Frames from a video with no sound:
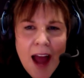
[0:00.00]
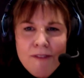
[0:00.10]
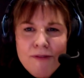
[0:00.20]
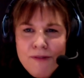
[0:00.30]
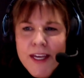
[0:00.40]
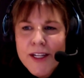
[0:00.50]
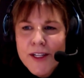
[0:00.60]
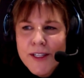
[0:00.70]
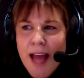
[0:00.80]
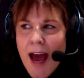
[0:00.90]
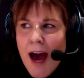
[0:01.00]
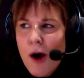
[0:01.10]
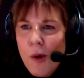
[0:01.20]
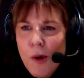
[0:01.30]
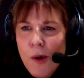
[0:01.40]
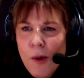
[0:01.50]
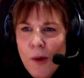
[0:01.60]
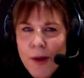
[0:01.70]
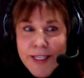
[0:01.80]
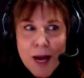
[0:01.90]
I feel now
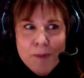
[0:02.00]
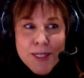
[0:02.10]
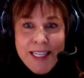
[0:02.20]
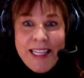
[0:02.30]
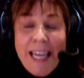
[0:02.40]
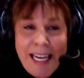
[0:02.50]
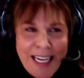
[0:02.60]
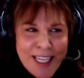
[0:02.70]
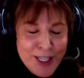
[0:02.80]
is obsolete